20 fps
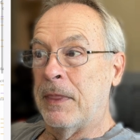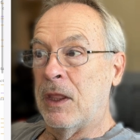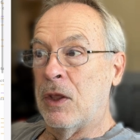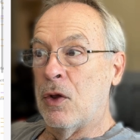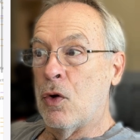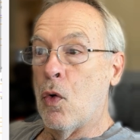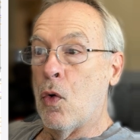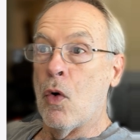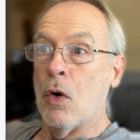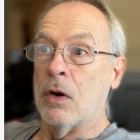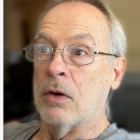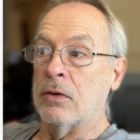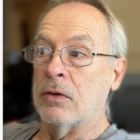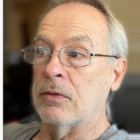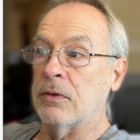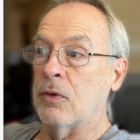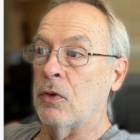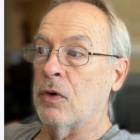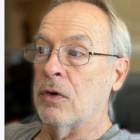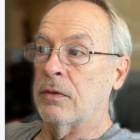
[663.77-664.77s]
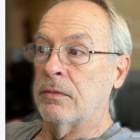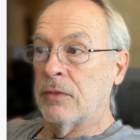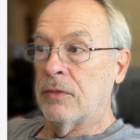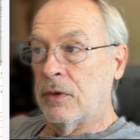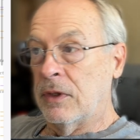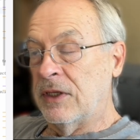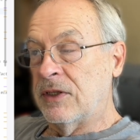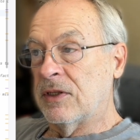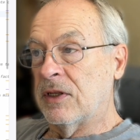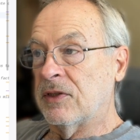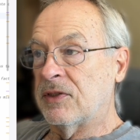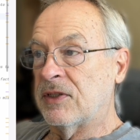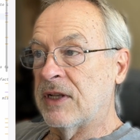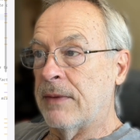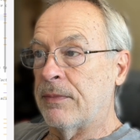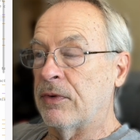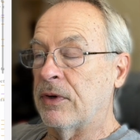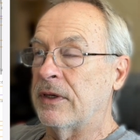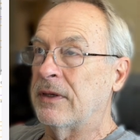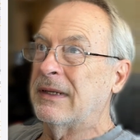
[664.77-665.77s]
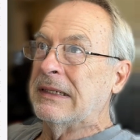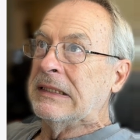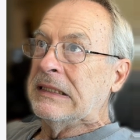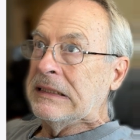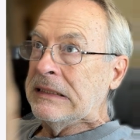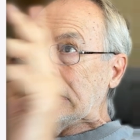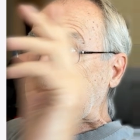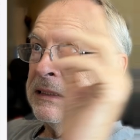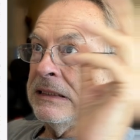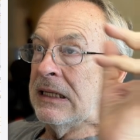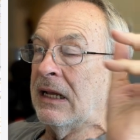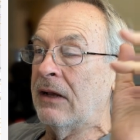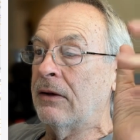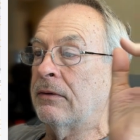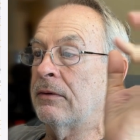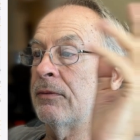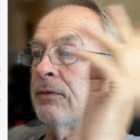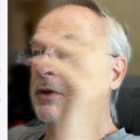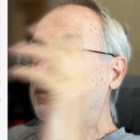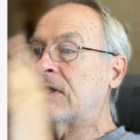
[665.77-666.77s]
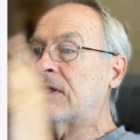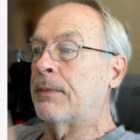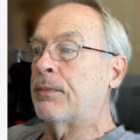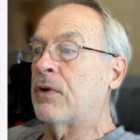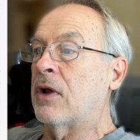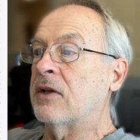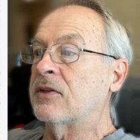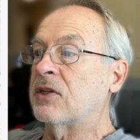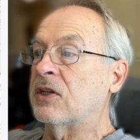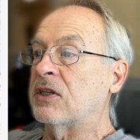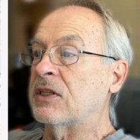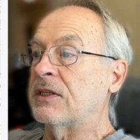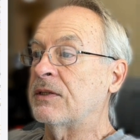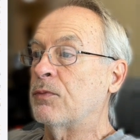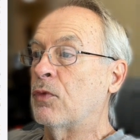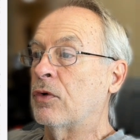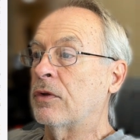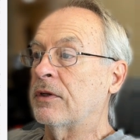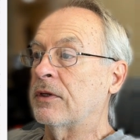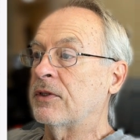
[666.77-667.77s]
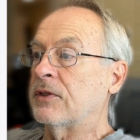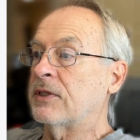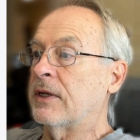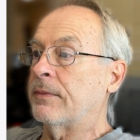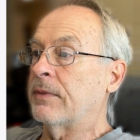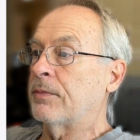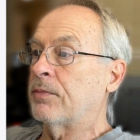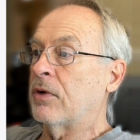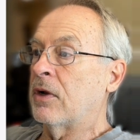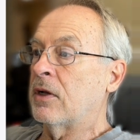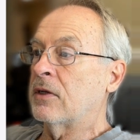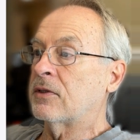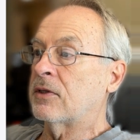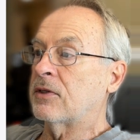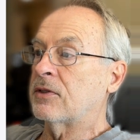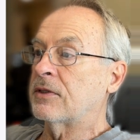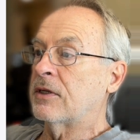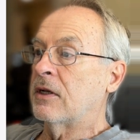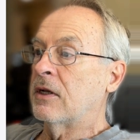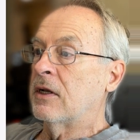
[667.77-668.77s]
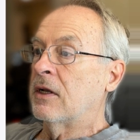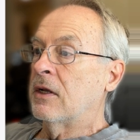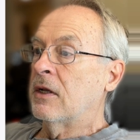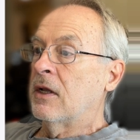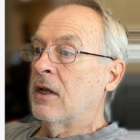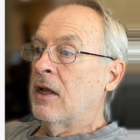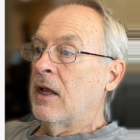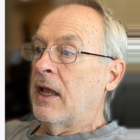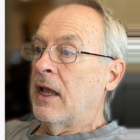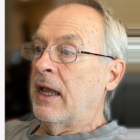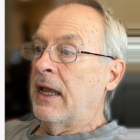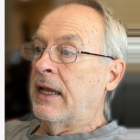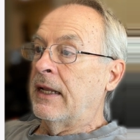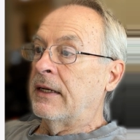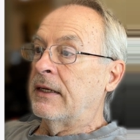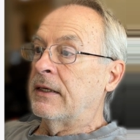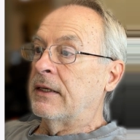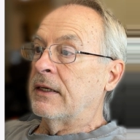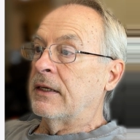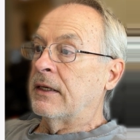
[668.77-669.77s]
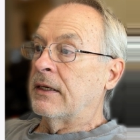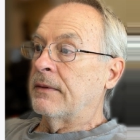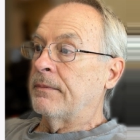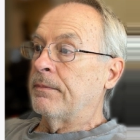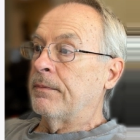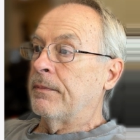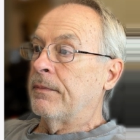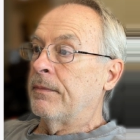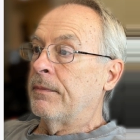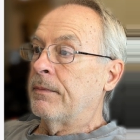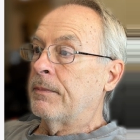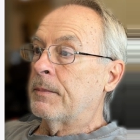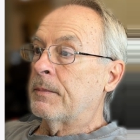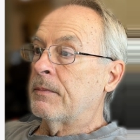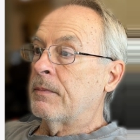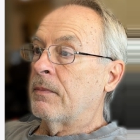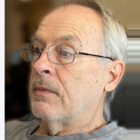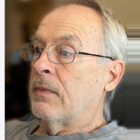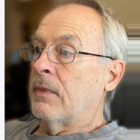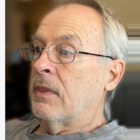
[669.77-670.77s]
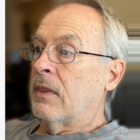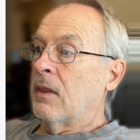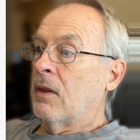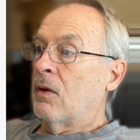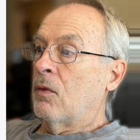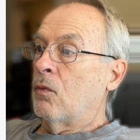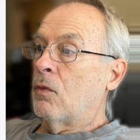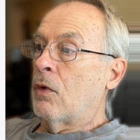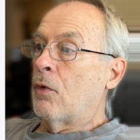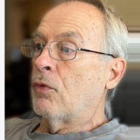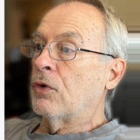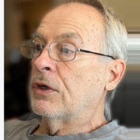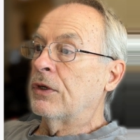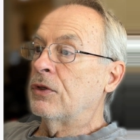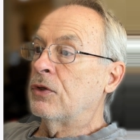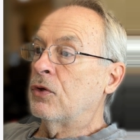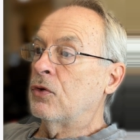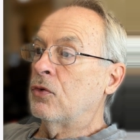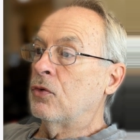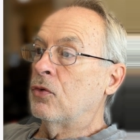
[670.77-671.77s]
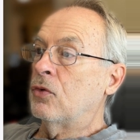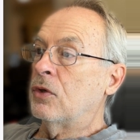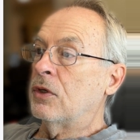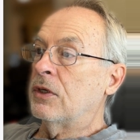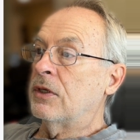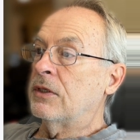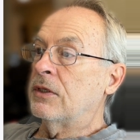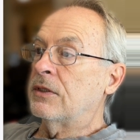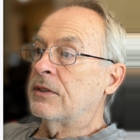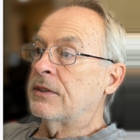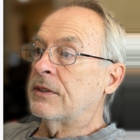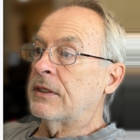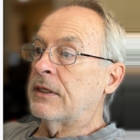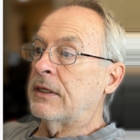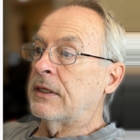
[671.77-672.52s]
core, or at least a separate. I don't want to say process. It's more than a separate process. And what we're going to do is,